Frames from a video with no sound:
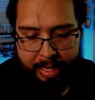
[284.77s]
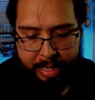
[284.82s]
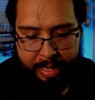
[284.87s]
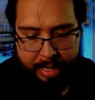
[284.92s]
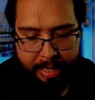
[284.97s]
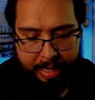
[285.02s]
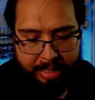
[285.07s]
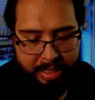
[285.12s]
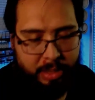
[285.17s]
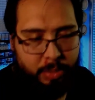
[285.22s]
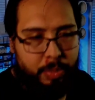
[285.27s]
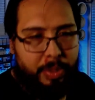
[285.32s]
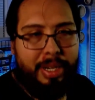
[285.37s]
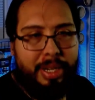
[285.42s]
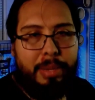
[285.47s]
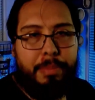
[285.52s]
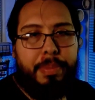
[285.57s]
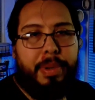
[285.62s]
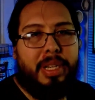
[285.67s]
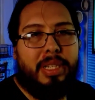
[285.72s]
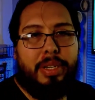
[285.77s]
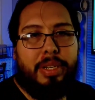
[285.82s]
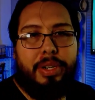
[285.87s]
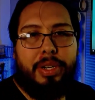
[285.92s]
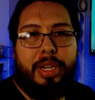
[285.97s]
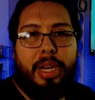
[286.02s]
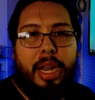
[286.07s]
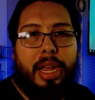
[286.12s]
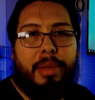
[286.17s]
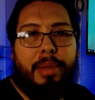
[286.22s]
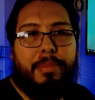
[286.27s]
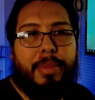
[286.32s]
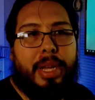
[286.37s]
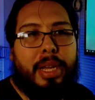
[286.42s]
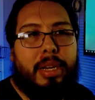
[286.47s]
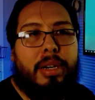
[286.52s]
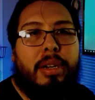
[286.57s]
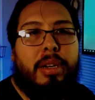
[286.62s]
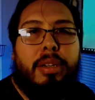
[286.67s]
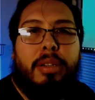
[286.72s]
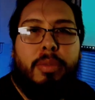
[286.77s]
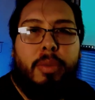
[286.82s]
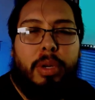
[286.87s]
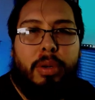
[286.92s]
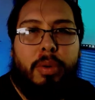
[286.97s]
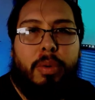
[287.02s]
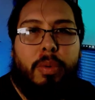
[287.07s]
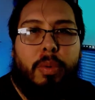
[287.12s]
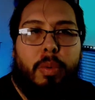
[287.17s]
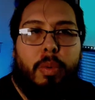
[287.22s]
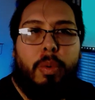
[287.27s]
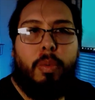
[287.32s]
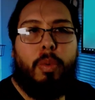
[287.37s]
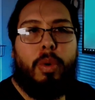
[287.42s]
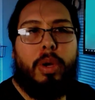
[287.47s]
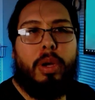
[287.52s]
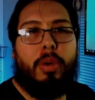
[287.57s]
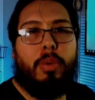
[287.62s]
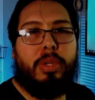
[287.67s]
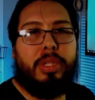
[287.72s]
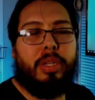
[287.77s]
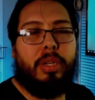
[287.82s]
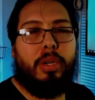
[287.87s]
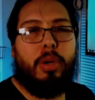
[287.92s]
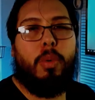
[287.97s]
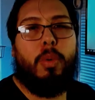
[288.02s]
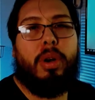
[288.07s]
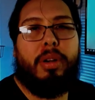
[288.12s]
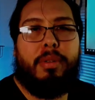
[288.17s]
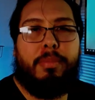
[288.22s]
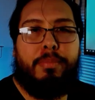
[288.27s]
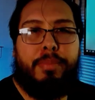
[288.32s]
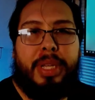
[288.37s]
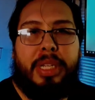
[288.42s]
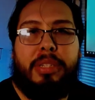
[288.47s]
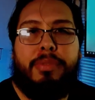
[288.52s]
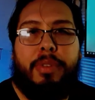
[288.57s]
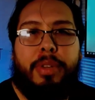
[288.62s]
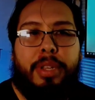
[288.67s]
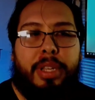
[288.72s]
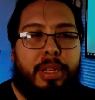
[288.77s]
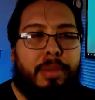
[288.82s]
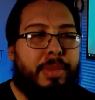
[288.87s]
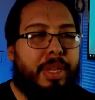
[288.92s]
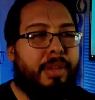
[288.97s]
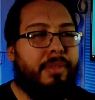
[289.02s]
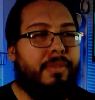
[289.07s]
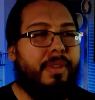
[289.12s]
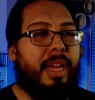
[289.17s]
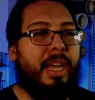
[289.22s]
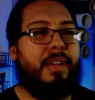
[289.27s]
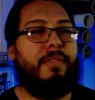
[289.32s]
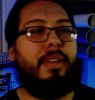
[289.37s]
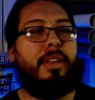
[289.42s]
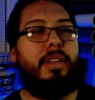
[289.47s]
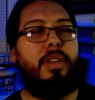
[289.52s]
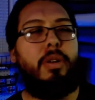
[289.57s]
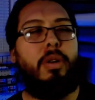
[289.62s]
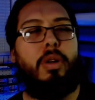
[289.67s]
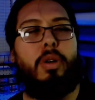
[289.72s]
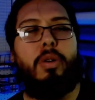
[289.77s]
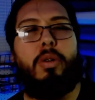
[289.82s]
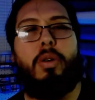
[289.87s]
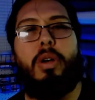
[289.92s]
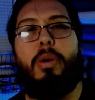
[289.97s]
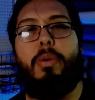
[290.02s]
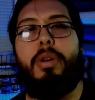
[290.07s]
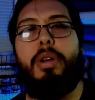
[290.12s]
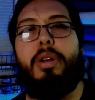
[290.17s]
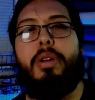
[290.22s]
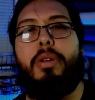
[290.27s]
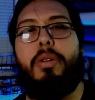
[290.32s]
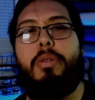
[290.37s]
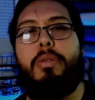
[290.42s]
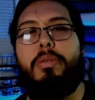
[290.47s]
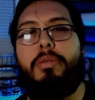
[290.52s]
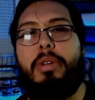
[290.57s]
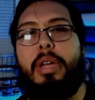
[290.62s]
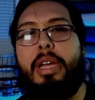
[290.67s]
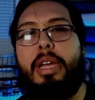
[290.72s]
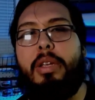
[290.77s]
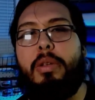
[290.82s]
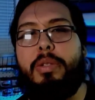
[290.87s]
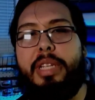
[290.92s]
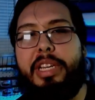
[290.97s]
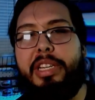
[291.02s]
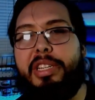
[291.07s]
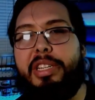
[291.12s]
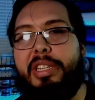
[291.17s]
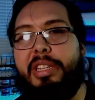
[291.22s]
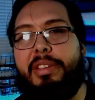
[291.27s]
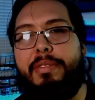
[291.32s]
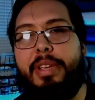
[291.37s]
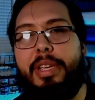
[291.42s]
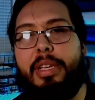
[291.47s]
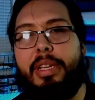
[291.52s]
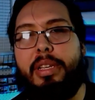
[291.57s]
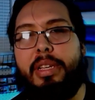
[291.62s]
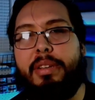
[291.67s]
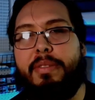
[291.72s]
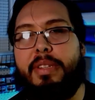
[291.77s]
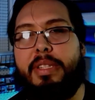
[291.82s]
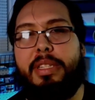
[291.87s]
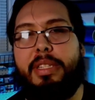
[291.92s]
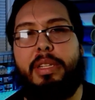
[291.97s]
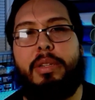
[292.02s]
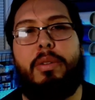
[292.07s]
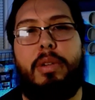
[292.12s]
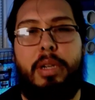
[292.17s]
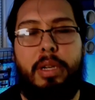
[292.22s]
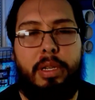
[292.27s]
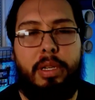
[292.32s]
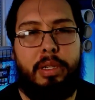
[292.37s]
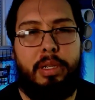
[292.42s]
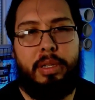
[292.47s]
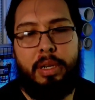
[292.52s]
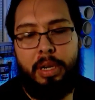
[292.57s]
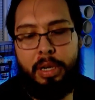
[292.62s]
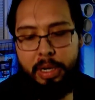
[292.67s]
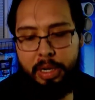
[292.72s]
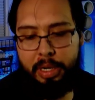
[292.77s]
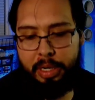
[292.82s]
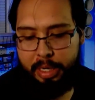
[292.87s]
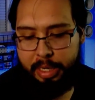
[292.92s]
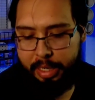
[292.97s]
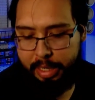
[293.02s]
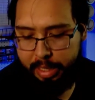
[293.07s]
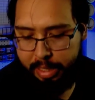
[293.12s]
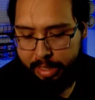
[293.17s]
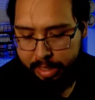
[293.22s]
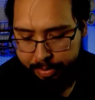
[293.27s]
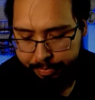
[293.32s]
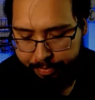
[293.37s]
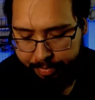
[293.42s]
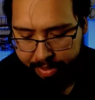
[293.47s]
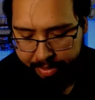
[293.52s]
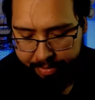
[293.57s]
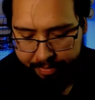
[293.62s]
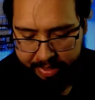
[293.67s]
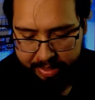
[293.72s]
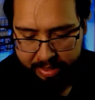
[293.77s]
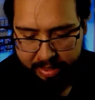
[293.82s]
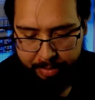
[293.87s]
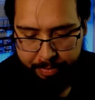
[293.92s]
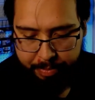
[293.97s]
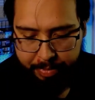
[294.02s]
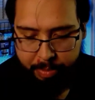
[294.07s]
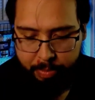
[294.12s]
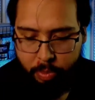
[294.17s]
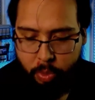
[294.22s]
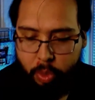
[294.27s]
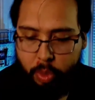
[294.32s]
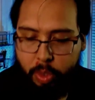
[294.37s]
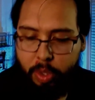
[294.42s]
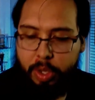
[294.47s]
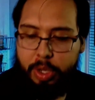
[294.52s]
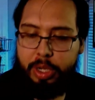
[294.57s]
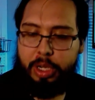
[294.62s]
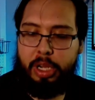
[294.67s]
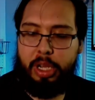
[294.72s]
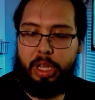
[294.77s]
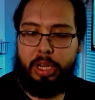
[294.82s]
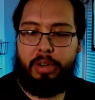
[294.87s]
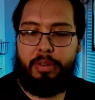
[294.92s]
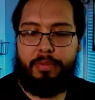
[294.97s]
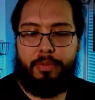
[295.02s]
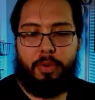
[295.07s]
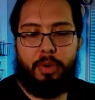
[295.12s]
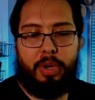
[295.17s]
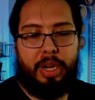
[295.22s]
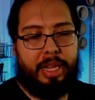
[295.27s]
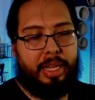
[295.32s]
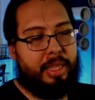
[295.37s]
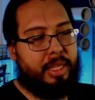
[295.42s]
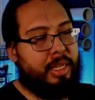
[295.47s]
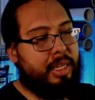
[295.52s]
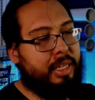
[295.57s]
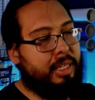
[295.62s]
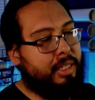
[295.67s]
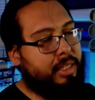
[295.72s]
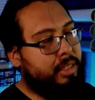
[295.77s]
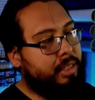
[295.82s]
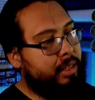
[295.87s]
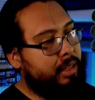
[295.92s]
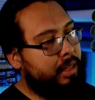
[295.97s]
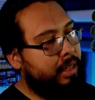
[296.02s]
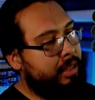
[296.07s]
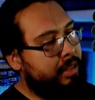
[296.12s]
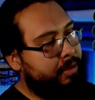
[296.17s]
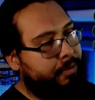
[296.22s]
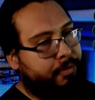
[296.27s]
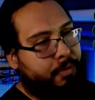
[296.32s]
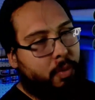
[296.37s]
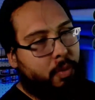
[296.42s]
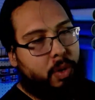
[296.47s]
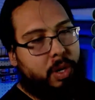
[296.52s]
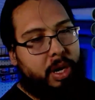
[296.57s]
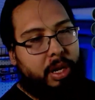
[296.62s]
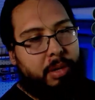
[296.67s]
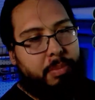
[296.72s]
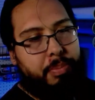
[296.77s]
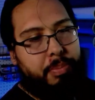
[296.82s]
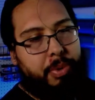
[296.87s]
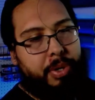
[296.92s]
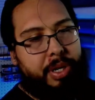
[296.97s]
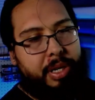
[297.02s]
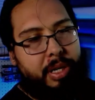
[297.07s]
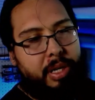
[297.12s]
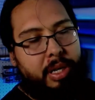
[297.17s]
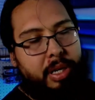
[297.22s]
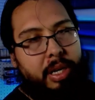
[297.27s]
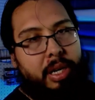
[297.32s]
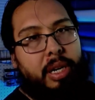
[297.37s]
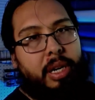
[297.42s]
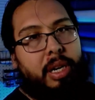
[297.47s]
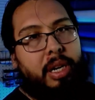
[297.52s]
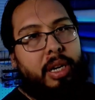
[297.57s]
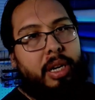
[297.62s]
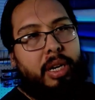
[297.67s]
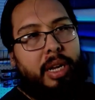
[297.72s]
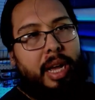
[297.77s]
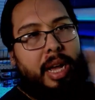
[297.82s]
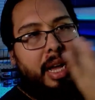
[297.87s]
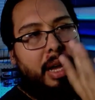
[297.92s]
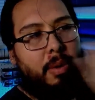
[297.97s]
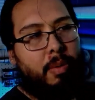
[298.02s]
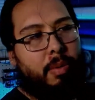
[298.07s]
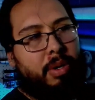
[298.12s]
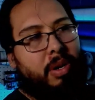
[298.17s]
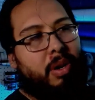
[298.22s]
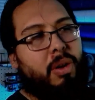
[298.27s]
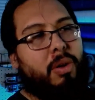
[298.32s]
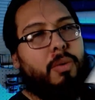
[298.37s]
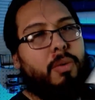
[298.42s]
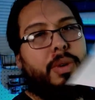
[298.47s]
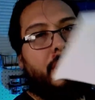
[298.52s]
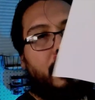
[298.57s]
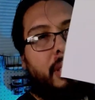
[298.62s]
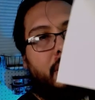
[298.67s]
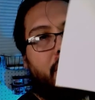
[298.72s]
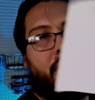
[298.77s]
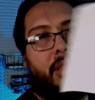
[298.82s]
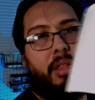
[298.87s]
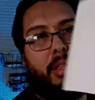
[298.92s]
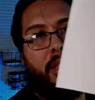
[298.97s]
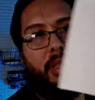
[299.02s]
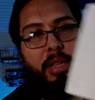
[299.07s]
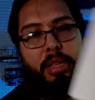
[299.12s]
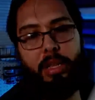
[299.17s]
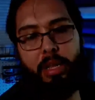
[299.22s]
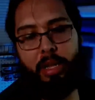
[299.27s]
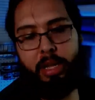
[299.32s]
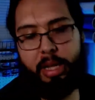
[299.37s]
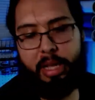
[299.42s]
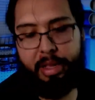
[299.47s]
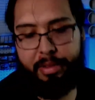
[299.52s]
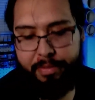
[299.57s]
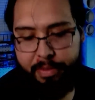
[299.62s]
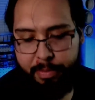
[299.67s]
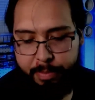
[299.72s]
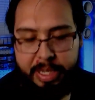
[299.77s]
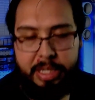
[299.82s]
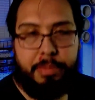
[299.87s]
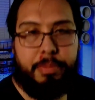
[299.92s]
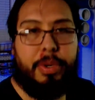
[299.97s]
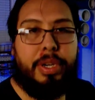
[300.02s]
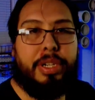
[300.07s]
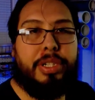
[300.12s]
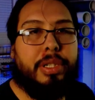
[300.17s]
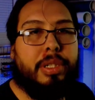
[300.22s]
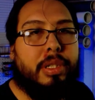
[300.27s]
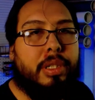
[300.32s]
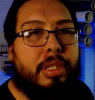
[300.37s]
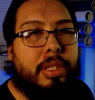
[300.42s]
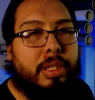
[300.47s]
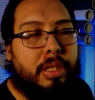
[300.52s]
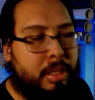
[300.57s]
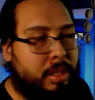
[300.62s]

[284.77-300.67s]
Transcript: It just really depends on your client, man. What's gonna work best for them. If I have a little logo I want to do, I use HTV if it's single color. If it's something more colorful like this, it's a full color print, I would go with FM expressions.